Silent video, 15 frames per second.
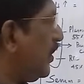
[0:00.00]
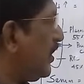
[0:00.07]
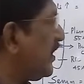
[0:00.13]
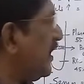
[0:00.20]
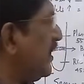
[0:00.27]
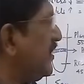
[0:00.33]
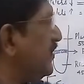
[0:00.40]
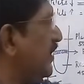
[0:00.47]
to
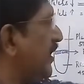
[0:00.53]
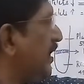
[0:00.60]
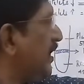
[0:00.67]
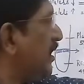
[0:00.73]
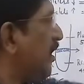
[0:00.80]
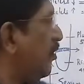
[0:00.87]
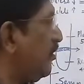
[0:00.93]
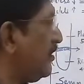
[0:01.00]
increase
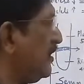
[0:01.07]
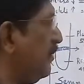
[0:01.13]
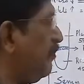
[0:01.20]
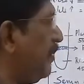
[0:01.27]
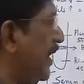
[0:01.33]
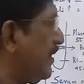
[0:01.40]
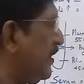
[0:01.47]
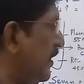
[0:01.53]
the count of the
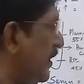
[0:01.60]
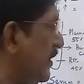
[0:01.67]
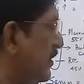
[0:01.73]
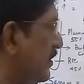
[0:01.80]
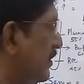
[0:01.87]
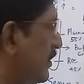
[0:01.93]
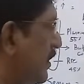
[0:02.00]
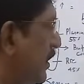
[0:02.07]

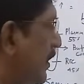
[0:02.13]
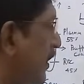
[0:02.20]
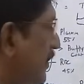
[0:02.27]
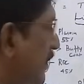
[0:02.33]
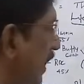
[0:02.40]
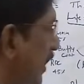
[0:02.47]
platelet,